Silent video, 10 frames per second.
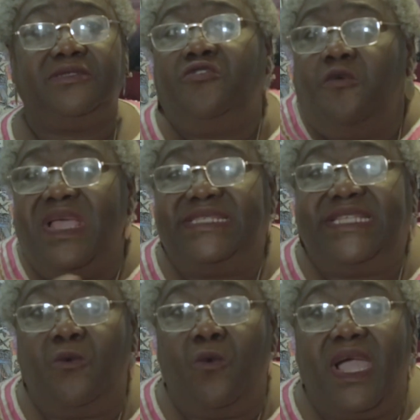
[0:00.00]
So
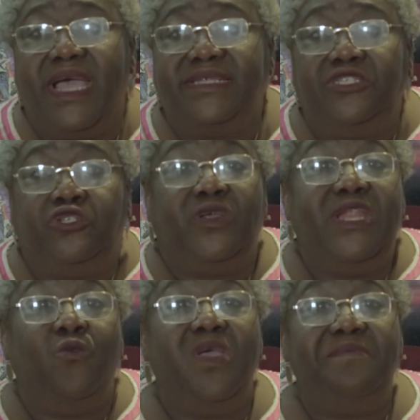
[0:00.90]
domestic workers,
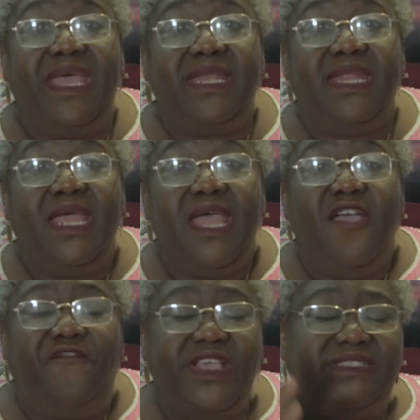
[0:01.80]
usually women,
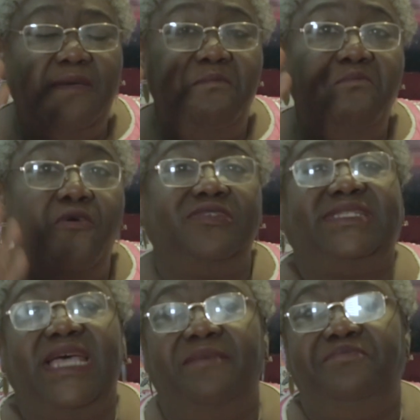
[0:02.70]
face the
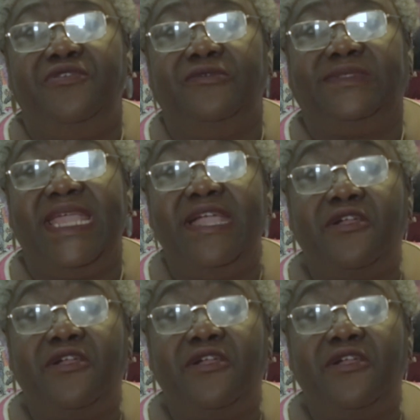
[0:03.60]
most abuse,